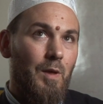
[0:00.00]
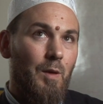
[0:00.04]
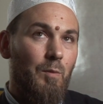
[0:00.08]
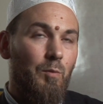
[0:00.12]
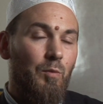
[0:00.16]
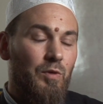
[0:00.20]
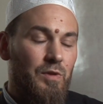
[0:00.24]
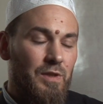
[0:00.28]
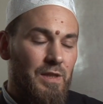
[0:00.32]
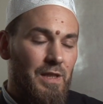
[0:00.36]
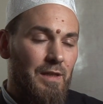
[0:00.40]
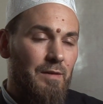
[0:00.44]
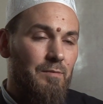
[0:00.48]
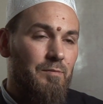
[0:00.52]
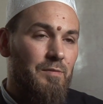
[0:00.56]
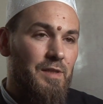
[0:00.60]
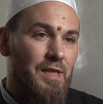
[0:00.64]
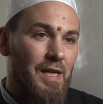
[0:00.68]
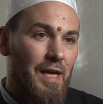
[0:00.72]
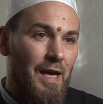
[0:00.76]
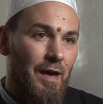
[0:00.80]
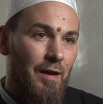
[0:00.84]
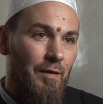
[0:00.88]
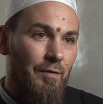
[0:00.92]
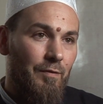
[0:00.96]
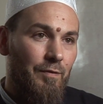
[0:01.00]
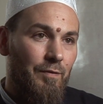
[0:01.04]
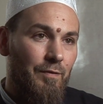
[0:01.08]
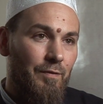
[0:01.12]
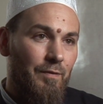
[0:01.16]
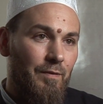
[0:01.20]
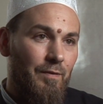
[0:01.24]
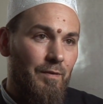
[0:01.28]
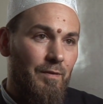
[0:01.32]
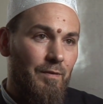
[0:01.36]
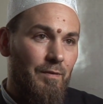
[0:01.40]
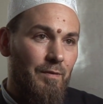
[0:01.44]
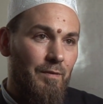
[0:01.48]
Muslims have
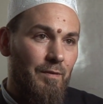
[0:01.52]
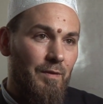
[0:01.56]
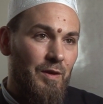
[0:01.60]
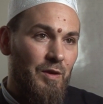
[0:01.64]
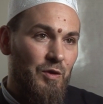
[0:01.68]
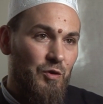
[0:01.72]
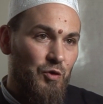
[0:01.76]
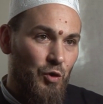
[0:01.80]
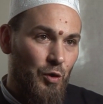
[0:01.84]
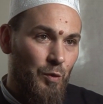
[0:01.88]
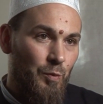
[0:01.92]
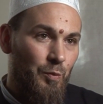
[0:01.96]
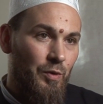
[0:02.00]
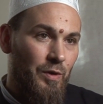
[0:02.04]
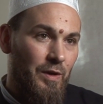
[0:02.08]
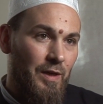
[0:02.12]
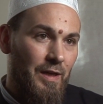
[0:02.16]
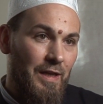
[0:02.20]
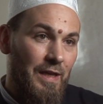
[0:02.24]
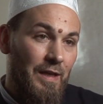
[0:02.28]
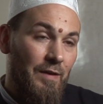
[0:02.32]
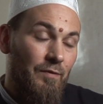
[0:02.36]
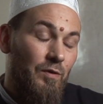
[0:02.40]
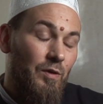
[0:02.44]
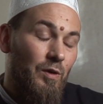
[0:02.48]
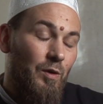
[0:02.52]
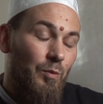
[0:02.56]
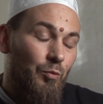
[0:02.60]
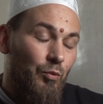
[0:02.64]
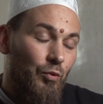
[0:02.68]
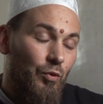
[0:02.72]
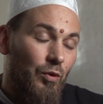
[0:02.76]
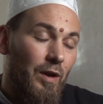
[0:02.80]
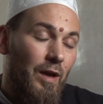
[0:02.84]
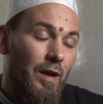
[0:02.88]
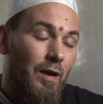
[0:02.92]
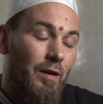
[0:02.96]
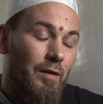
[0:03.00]
interpreted even the
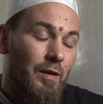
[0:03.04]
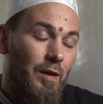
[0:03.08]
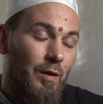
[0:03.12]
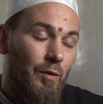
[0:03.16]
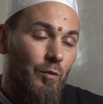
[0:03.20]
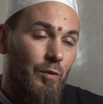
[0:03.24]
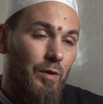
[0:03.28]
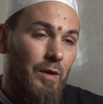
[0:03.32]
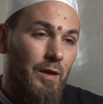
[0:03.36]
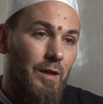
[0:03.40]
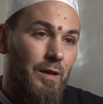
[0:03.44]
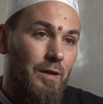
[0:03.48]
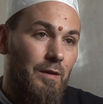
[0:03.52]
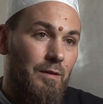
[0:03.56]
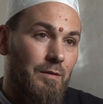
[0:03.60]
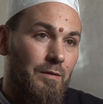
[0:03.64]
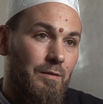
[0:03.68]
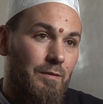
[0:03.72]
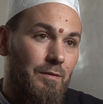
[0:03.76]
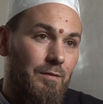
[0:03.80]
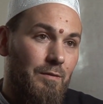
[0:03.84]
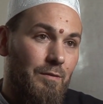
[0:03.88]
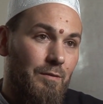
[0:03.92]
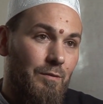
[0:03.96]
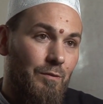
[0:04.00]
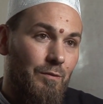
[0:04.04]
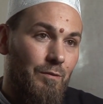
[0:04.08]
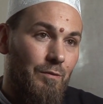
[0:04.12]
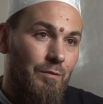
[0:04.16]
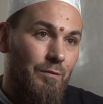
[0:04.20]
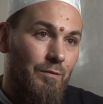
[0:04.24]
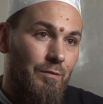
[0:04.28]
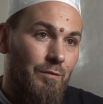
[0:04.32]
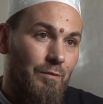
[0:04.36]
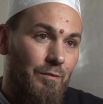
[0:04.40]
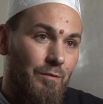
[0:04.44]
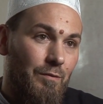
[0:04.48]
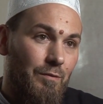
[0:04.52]
prayer that we
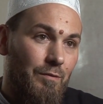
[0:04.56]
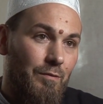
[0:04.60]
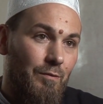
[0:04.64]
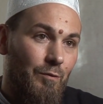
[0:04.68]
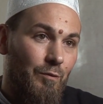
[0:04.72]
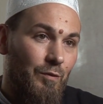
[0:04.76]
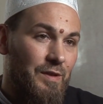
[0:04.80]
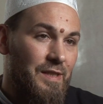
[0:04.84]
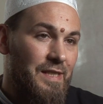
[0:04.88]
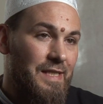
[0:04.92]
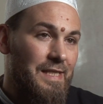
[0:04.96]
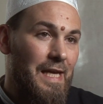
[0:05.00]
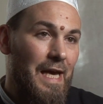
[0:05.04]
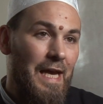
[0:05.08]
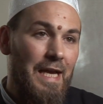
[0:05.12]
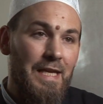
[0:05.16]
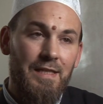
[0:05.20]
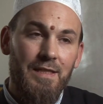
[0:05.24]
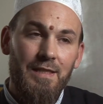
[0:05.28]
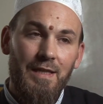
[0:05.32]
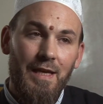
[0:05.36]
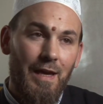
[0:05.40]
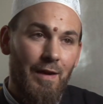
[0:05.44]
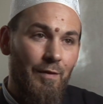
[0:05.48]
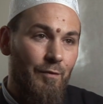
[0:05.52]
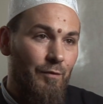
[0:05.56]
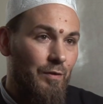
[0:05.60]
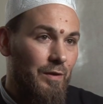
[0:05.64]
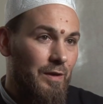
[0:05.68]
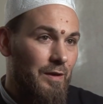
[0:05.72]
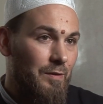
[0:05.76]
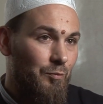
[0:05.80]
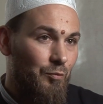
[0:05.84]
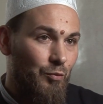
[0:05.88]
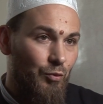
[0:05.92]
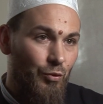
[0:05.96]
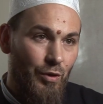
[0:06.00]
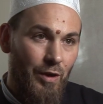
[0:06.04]
recite
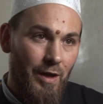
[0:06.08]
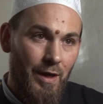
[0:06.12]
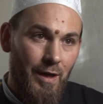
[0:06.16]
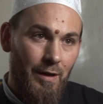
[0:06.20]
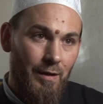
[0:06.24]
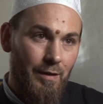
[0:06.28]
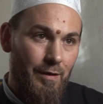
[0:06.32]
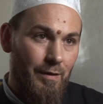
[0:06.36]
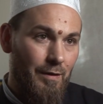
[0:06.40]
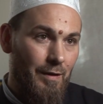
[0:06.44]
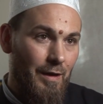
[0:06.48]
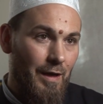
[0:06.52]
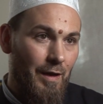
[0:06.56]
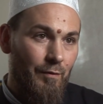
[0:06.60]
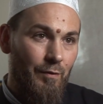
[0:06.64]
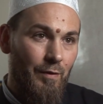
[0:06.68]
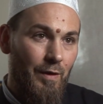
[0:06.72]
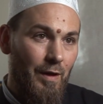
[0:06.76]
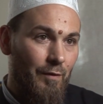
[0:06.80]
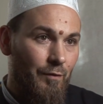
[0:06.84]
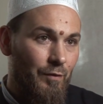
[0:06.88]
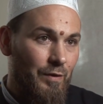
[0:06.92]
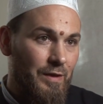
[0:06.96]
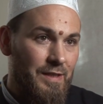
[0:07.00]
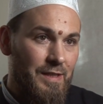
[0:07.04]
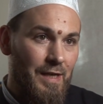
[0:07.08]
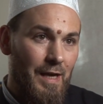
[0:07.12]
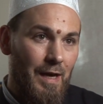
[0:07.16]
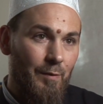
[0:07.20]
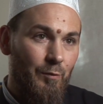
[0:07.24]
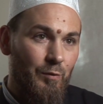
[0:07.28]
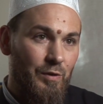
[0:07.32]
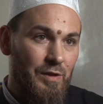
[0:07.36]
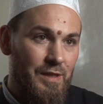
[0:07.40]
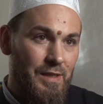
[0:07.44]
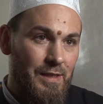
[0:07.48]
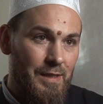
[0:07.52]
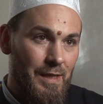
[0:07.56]
every prayer, every
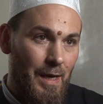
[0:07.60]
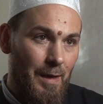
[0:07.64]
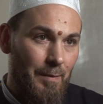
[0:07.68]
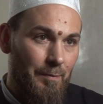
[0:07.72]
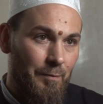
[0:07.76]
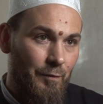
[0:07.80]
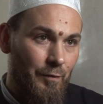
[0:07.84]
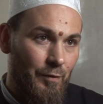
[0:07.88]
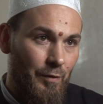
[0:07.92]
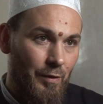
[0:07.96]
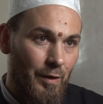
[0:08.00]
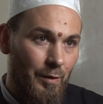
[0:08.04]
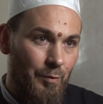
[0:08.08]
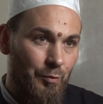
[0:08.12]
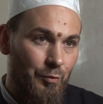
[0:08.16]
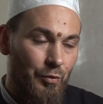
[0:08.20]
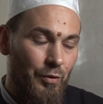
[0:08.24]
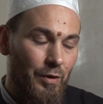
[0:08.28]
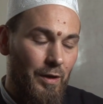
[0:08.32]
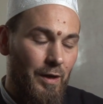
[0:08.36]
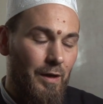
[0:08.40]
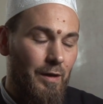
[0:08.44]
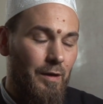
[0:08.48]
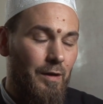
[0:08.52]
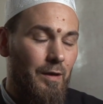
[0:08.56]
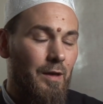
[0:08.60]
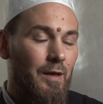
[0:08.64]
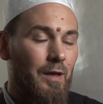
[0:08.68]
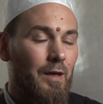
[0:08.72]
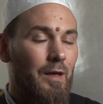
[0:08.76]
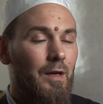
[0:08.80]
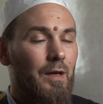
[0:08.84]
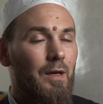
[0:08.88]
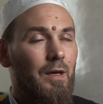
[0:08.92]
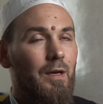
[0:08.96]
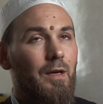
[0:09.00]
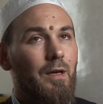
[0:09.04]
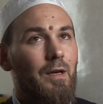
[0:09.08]
time we stop for our prayer,
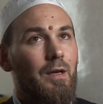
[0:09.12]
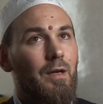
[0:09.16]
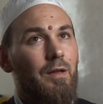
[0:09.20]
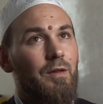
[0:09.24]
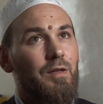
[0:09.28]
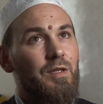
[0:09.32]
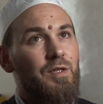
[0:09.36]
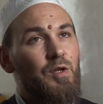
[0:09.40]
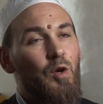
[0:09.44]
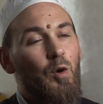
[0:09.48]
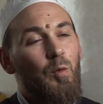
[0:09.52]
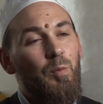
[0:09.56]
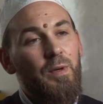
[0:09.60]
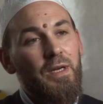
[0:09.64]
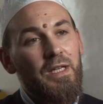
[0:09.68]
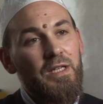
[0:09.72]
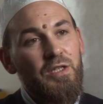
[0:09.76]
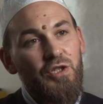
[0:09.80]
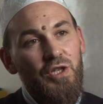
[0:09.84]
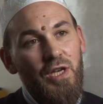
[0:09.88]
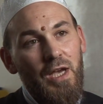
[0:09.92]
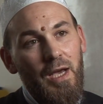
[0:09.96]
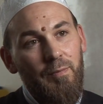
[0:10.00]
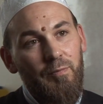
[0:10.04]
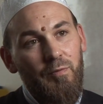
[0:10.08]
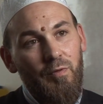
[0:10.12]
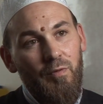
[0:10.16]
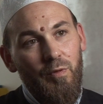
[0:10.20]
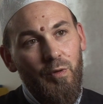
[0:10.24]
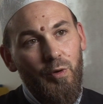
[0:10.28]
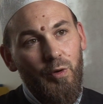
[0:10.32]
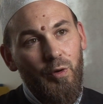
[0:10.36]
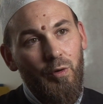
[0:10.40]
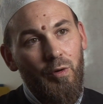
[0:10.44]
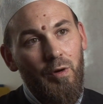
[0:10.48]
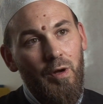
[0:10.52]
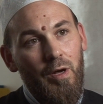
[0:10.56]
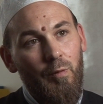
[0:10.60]
this opening chapter of the
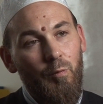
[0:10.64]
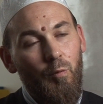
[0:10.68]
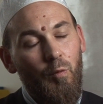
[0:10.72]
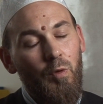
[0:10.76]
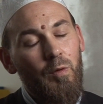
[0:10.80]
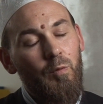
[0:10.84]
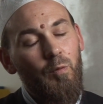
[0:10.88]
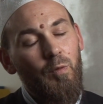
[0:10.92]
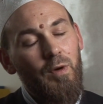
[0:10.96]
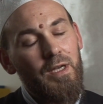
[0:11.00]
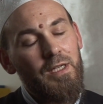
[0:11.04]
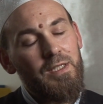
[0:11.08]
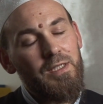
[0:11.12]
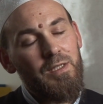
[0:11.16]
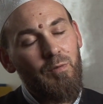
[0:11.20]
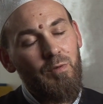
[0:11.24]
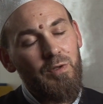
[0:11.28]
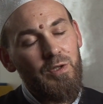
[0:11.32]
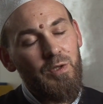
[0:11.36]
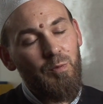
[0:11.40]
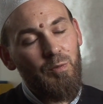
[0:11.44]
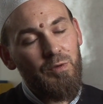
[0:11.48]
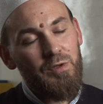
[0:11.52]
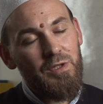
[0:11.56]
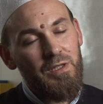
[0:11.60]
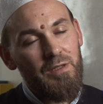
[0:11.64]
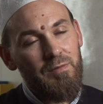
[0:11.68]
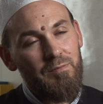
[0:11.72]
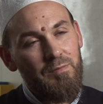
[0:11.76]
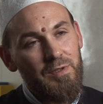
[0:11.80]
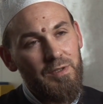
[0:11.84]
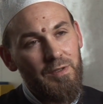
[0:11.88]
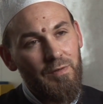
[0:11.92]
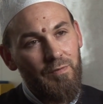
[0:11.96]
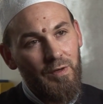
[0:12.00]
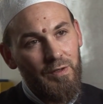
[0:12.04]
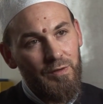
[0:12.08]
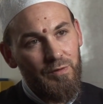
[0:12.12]
Quran, one way in which
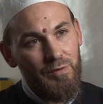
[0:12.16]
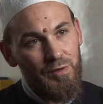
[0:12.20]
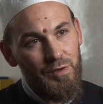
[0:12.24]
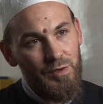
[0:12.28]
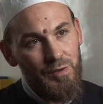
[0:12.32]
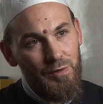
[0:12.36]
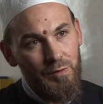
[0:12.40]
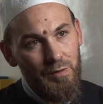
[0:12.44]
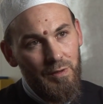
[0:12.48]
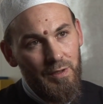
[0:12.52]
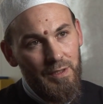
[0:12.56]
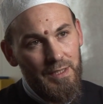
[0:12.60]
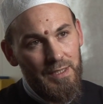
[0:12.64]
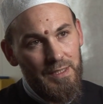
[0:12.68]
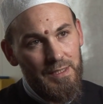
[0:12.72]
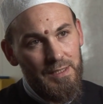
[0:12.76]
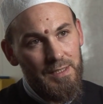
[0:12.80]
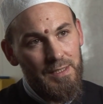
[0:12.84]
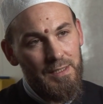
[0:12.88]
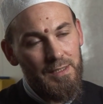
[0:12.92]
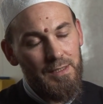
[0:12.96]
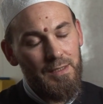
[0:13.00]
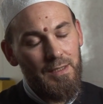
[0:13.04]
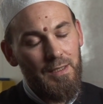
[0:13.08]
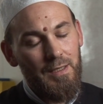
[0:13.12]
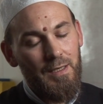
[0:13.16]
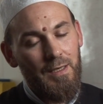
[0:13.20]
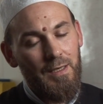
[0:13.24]
Muslims have understood this